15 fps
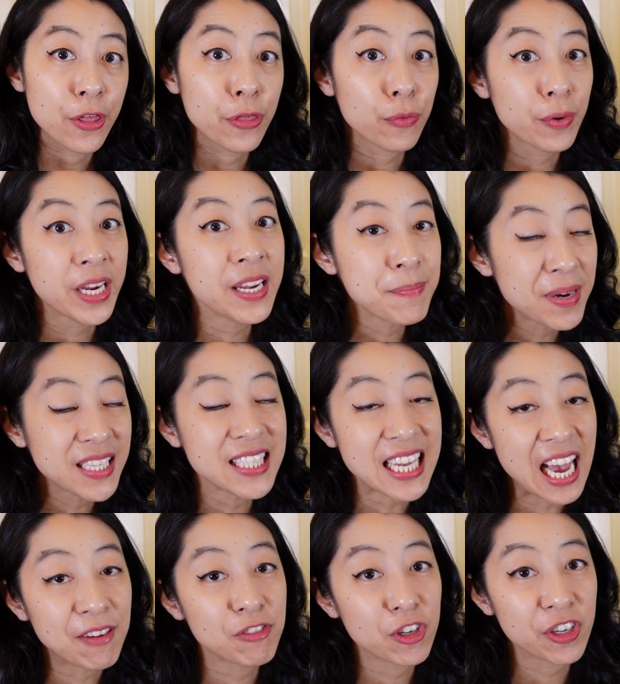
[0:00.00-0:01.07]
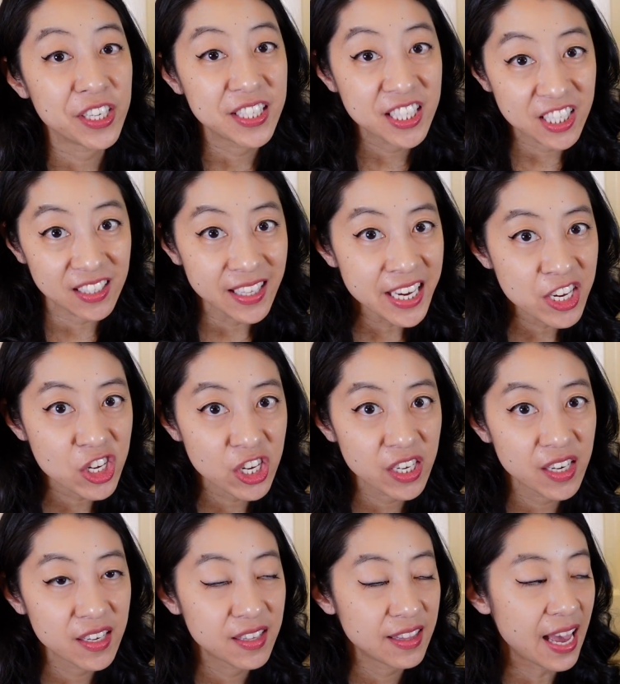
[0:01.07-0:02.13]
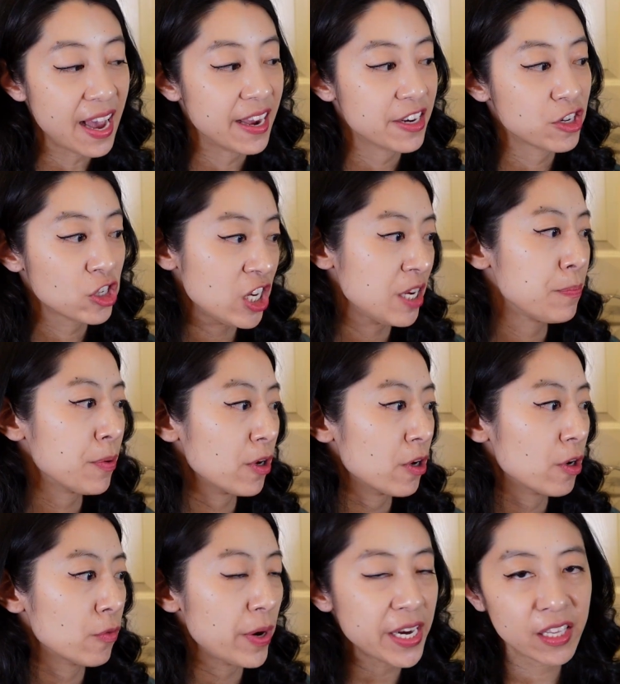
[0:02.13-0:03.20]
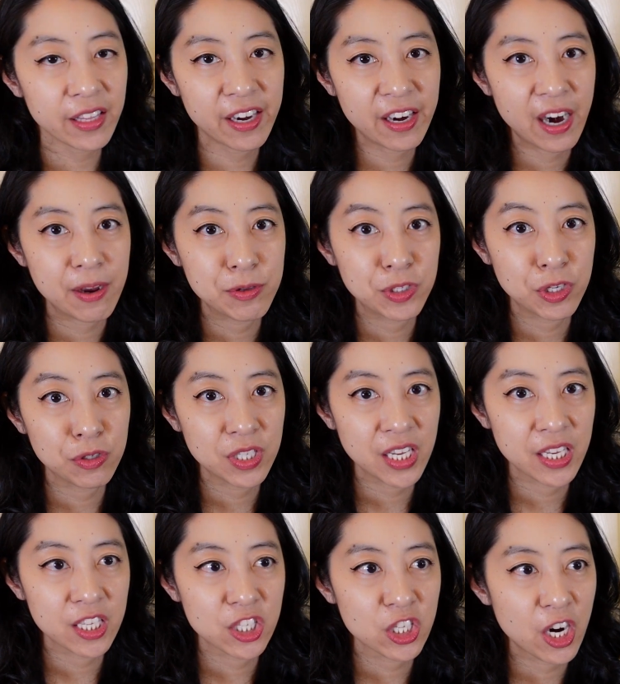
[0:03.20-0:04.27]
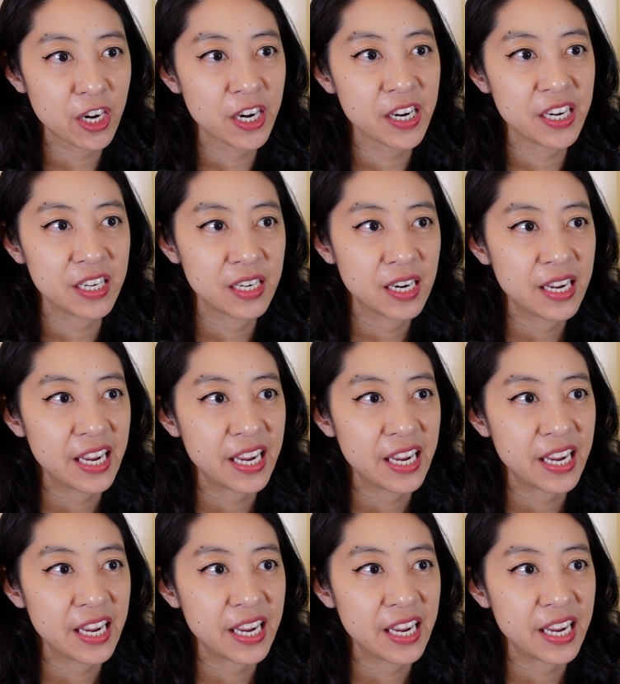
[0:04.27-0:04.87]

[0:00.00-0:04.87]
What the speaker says: 3 months after installation, that cheaper regulator I was using started